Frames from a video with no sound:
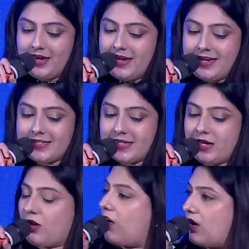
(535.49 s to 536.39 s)
it can
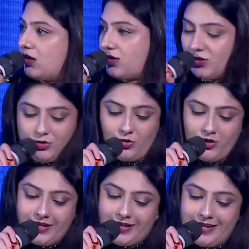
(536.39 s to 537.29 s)
also
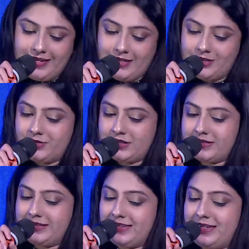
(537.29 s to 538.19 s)

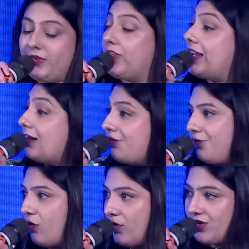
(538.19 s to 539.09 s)
inadvertently
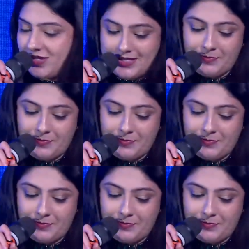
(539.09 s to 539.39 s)
reinforce